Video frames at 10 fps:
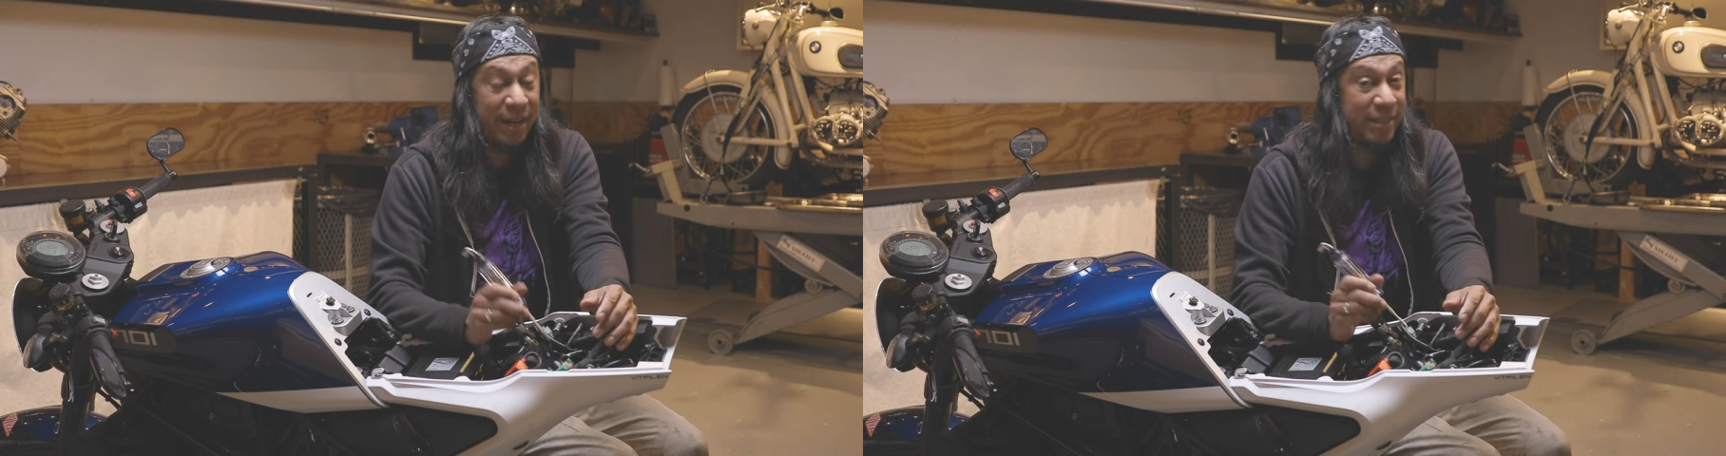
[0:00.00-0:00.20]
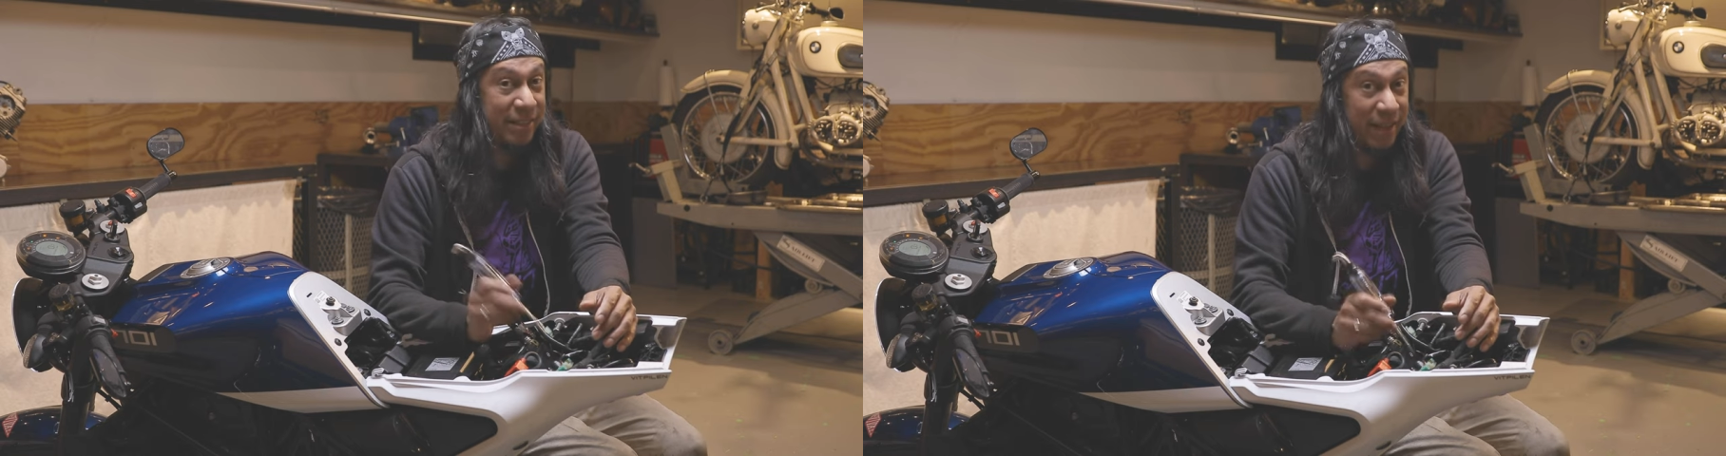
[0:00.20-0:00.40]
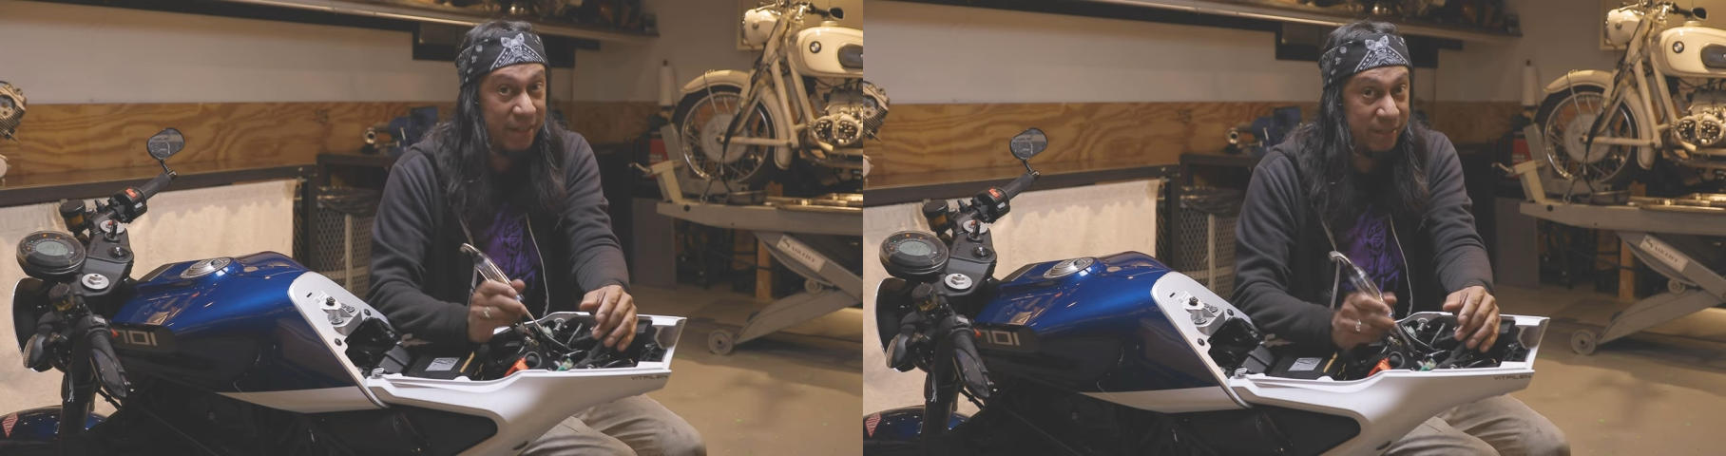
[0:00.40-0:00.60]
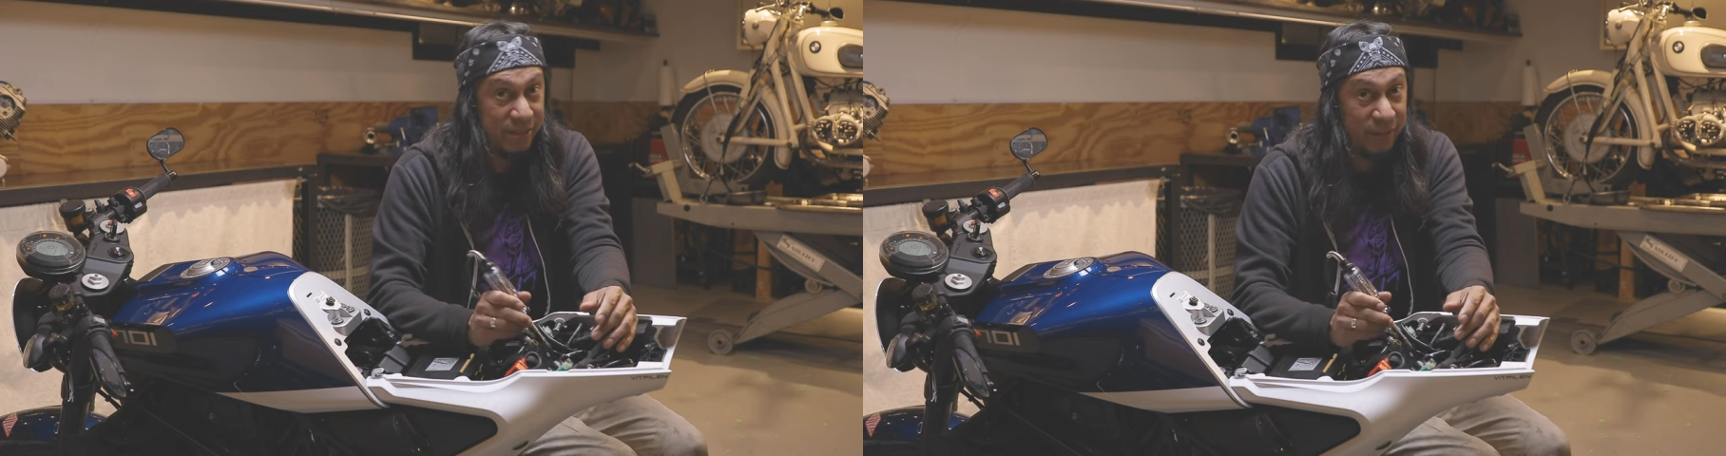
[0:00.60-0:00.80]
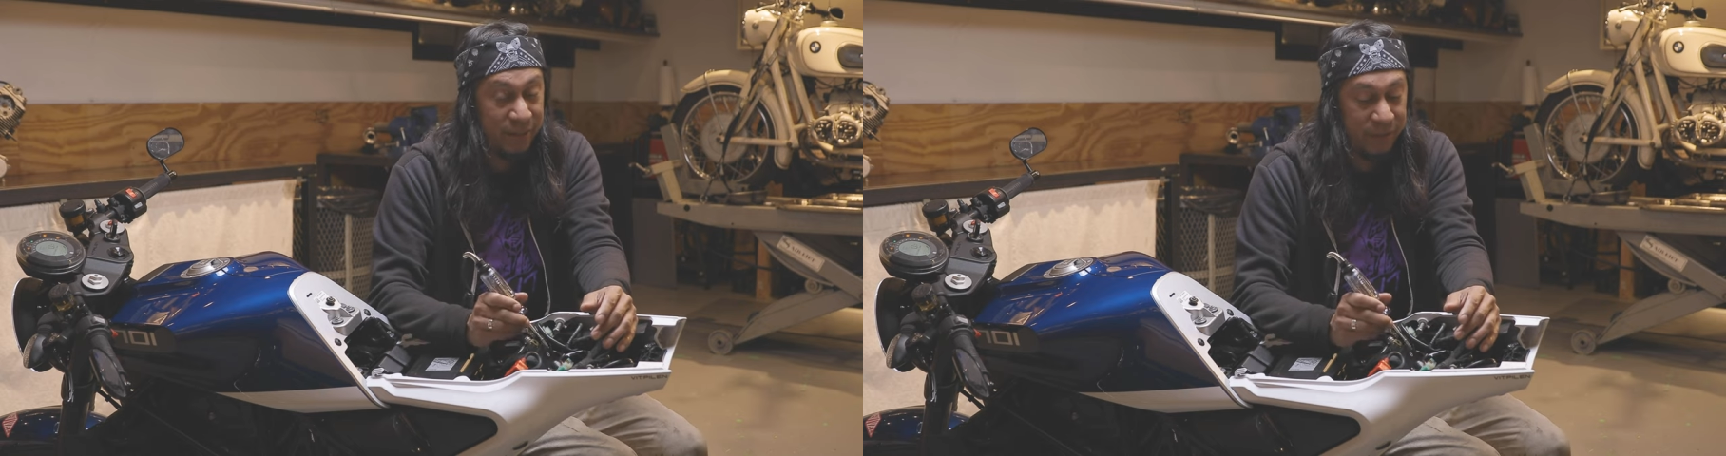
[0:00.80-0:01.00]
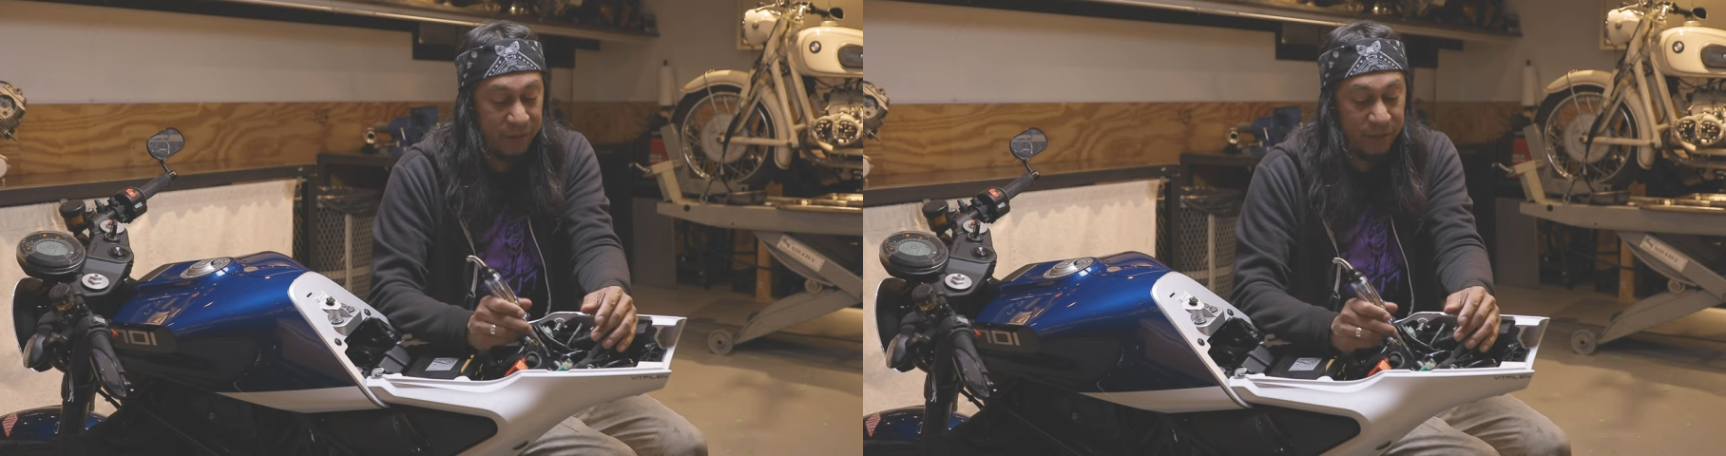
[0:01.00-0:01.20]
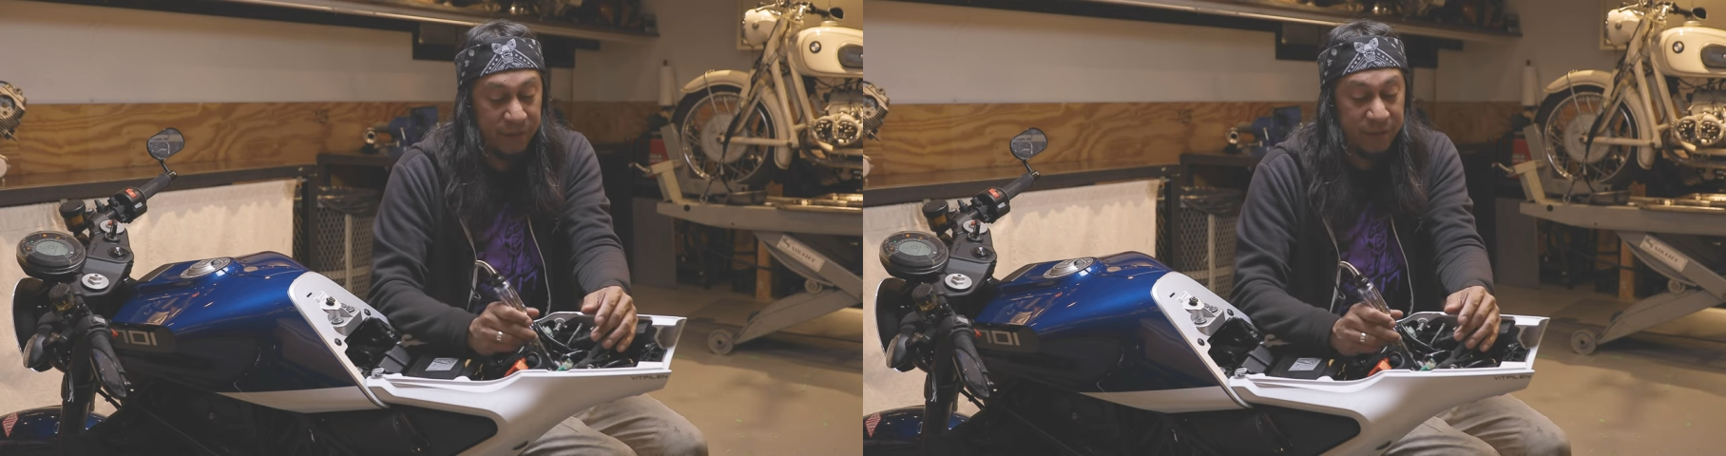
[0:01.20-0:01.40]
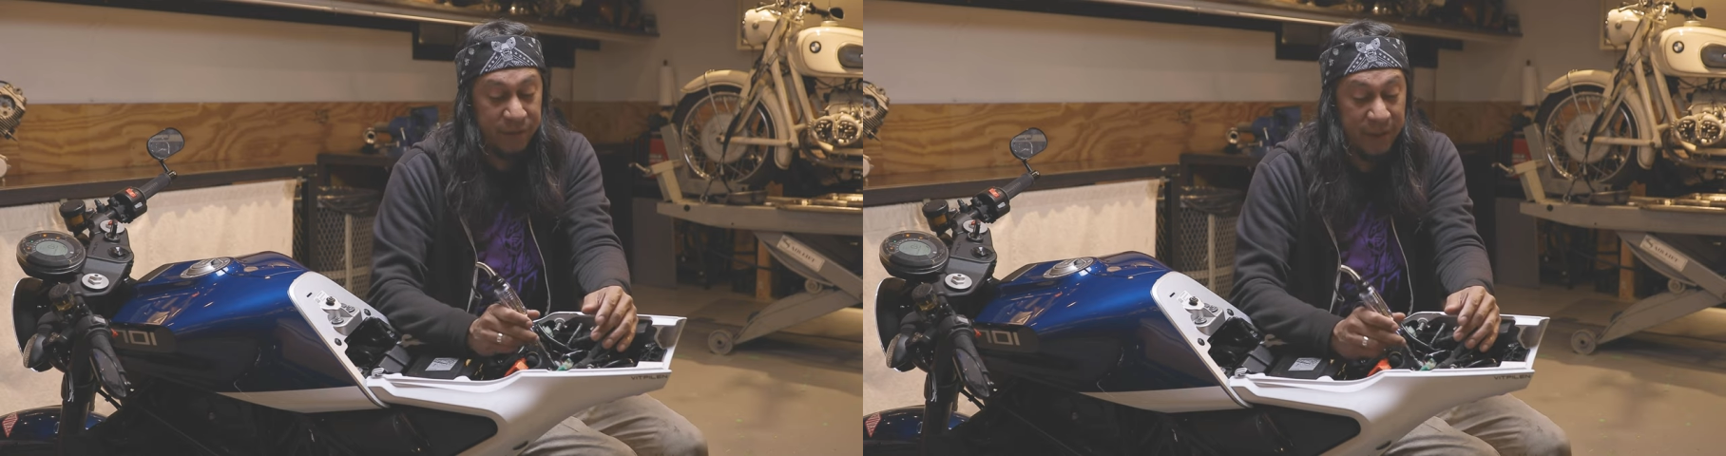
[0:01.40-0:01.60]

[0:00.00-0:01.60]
it's not the starter solenoid.